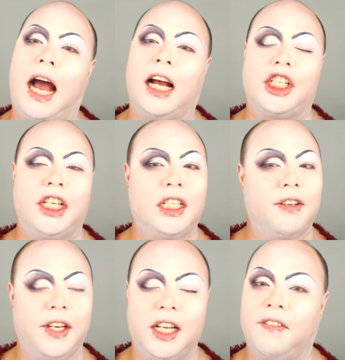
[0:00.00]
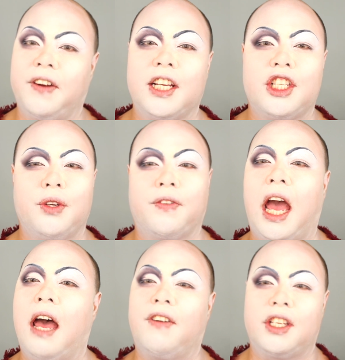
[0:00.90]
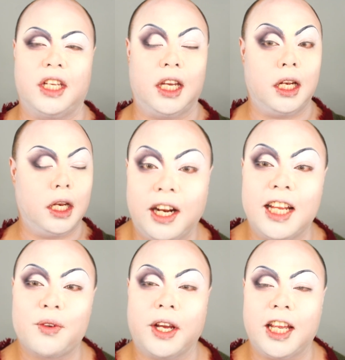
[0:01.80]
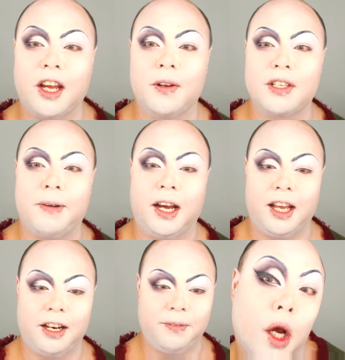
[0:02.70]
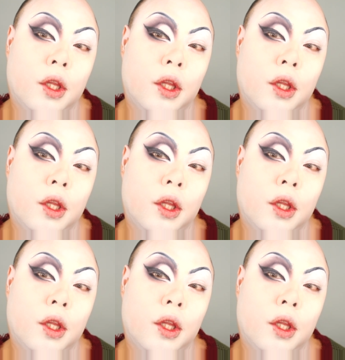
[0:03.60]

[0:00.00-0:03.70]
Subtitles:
ashy Divina face you've ever seen. Right, let's quickly go in with some eyeliner.